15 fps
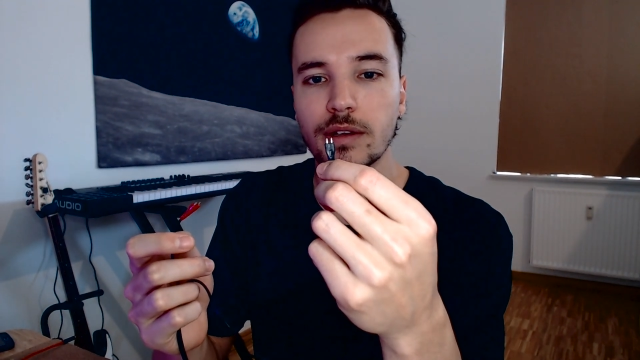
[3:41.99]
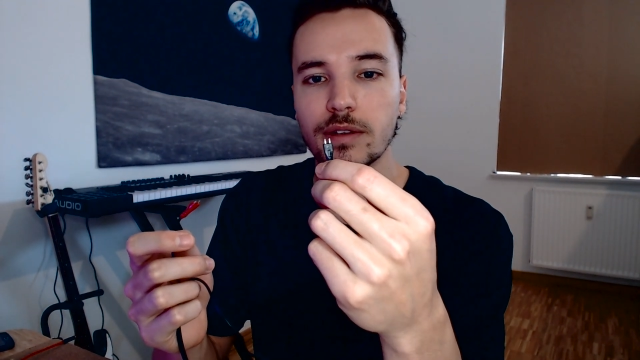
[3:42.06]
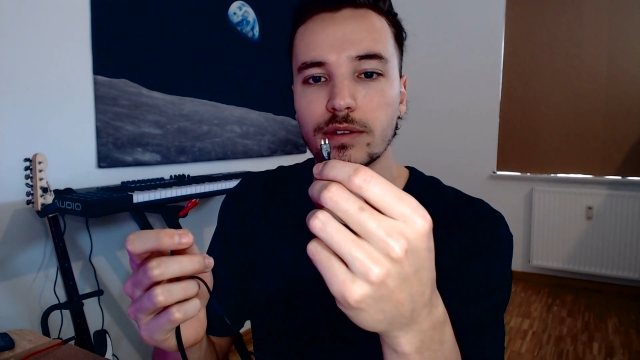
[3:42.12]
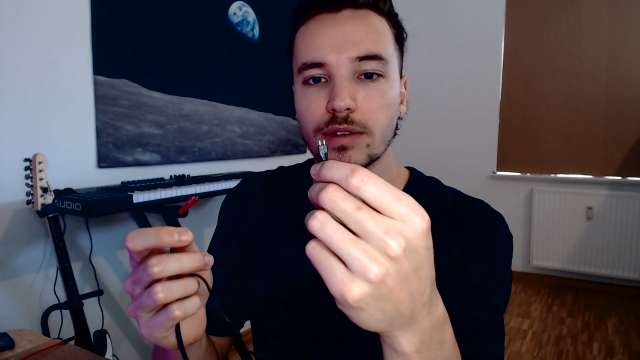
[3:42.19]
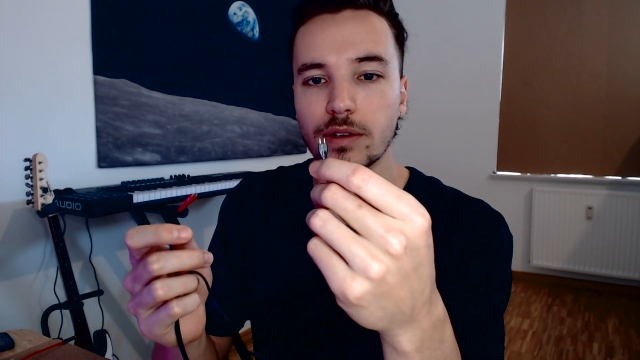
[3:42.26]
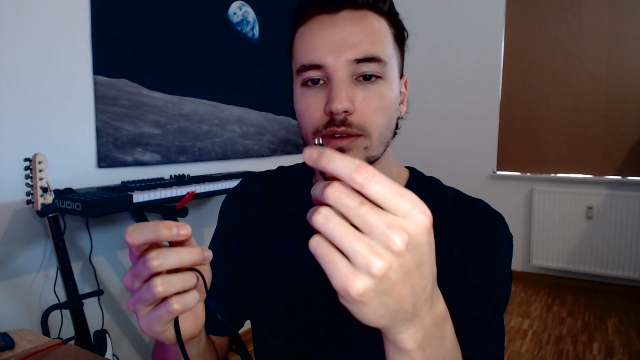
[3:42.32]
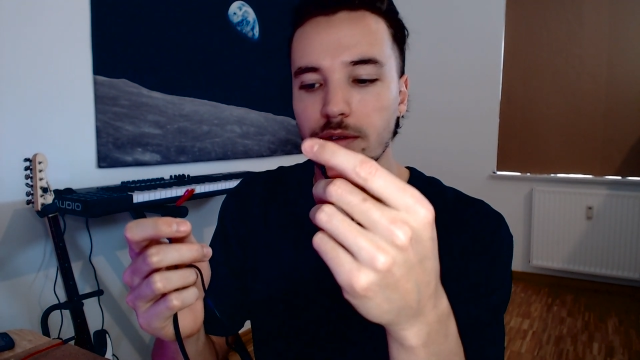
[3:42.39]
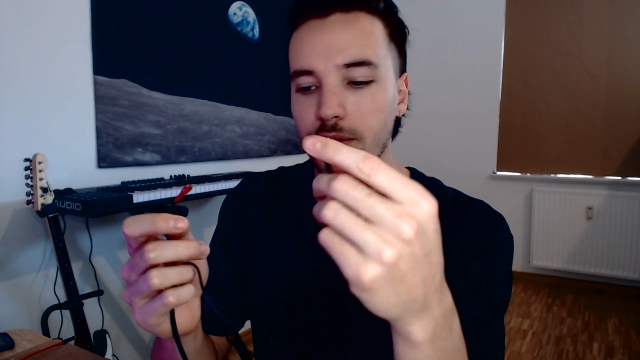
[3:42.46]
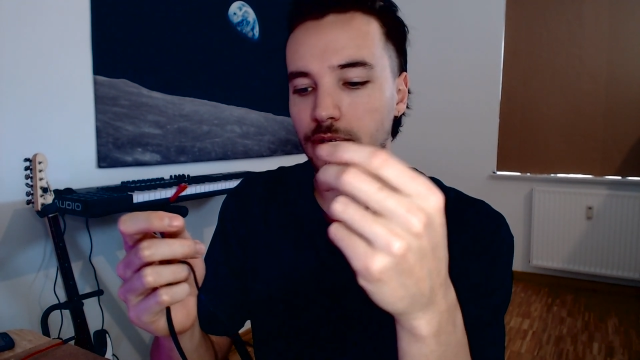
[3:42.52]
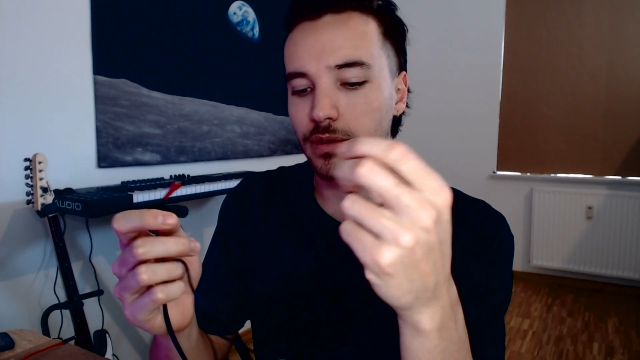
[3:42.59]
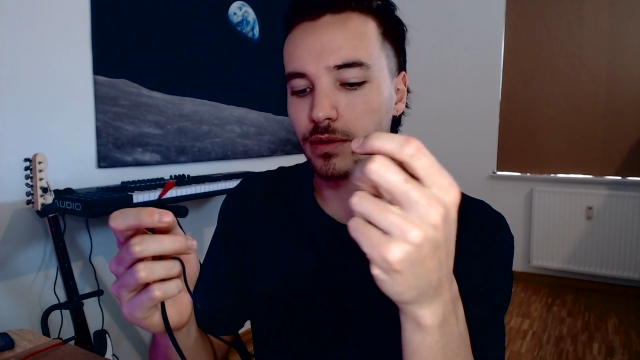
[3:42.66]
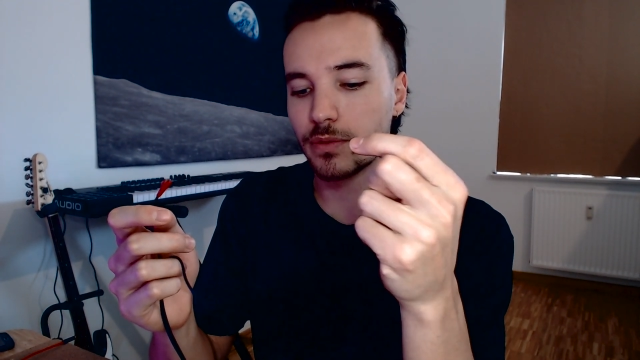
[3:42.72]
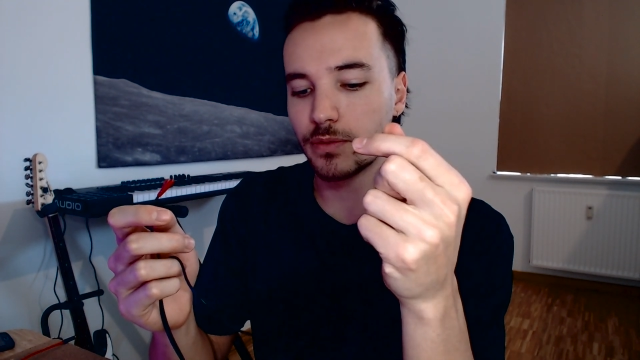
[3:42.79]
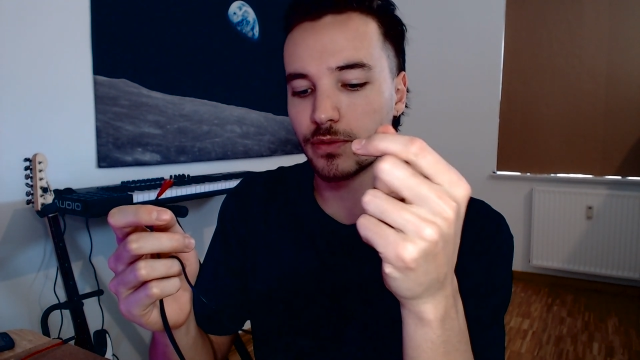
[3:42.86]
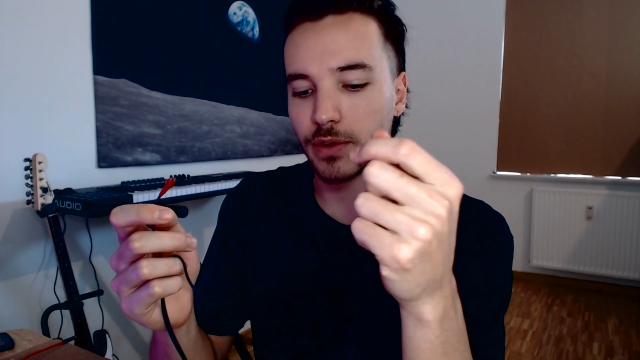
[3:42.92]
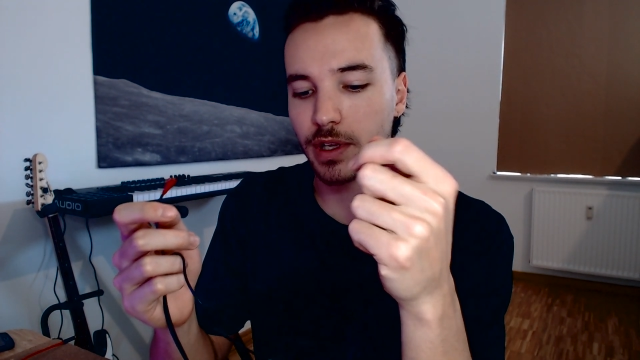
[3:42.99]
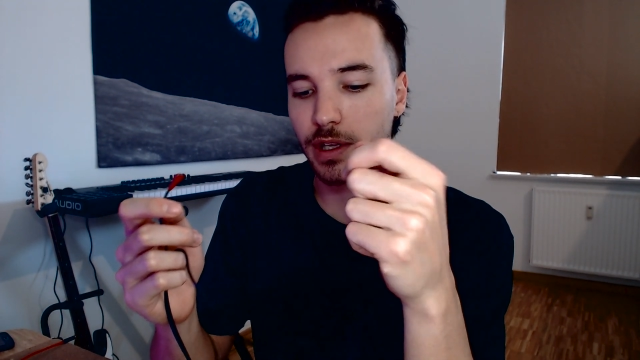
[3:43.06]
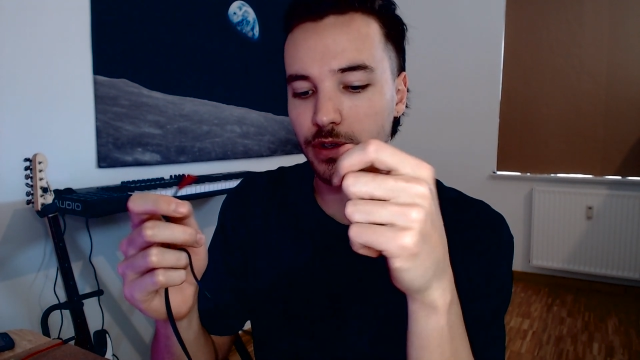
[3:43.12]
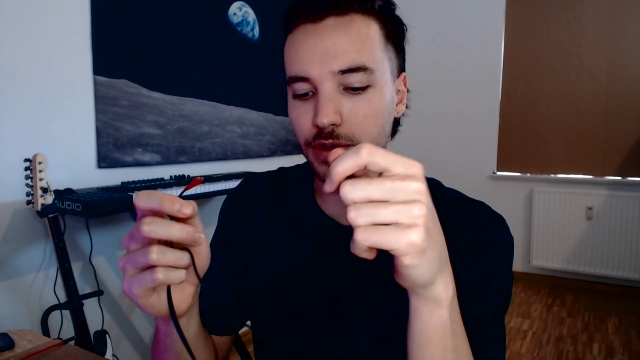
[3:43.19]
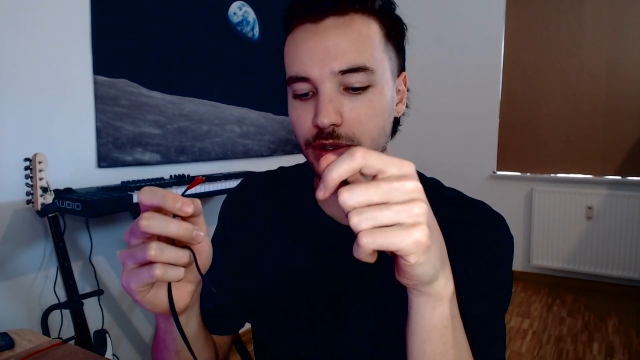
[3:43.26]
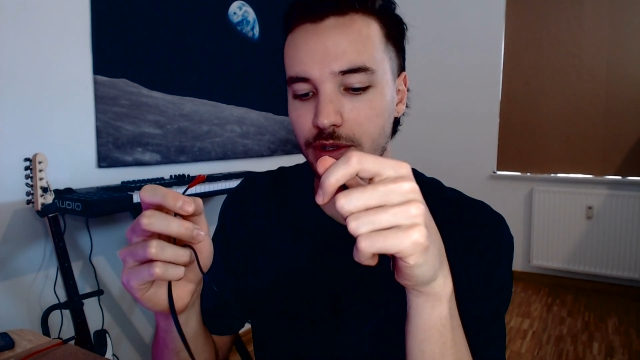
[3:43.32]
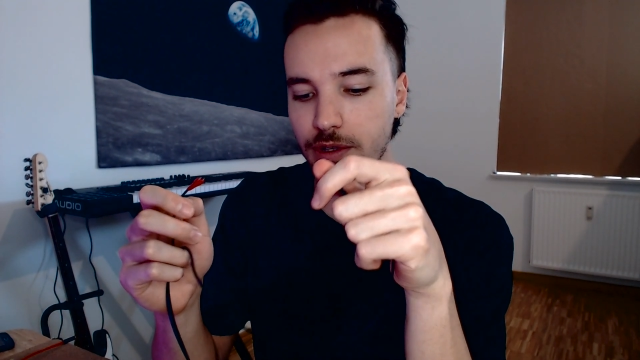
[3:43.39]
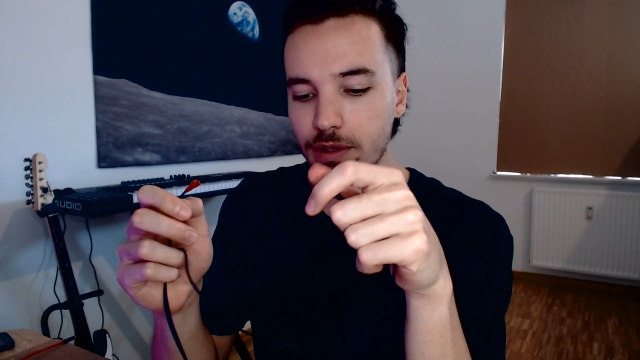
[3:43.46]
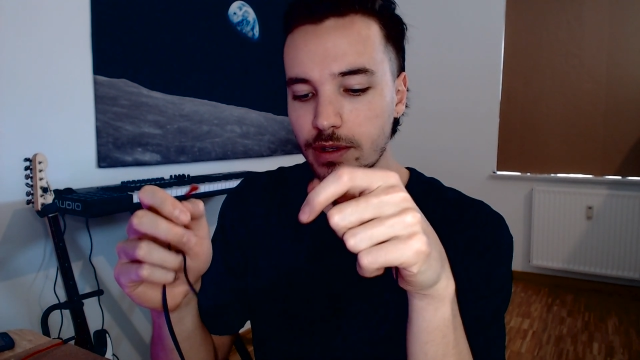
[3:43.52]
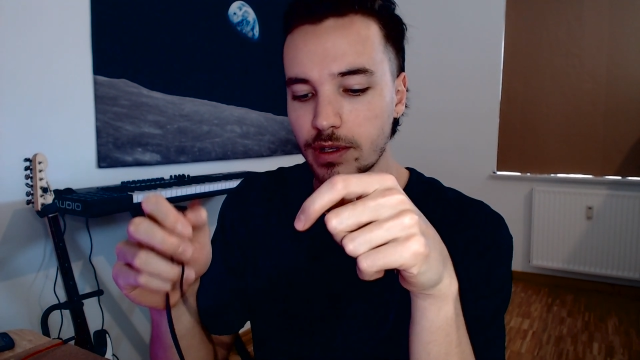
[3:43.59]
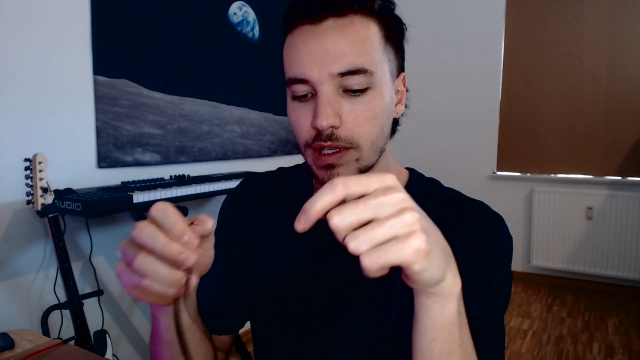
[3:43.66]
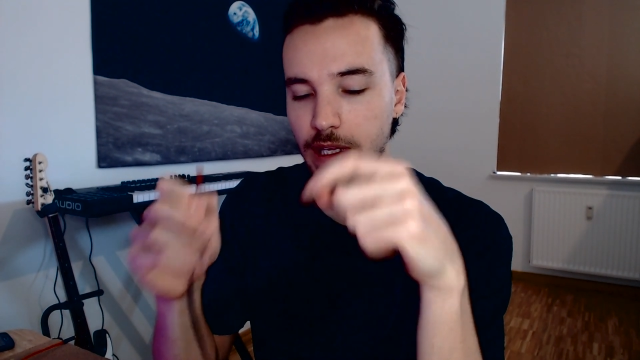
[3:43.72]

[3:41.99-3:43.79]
So for each